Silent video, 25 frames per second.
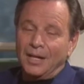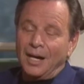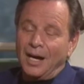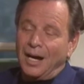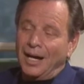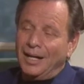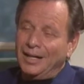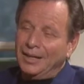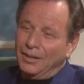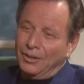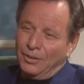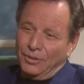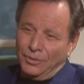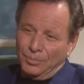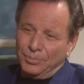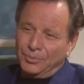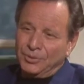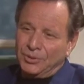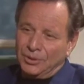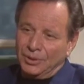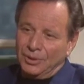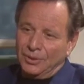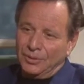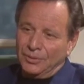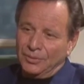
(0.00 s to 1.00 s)
I hope
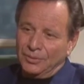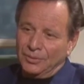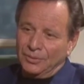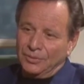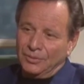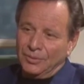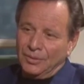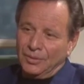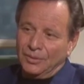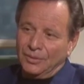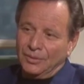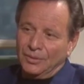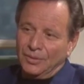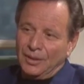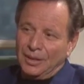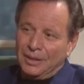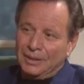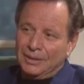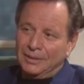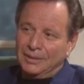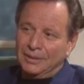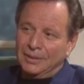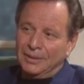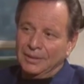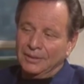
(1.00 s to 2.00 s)
so. You know, I
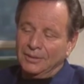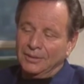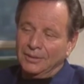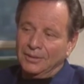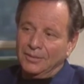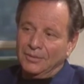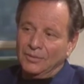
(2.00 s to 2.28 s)
think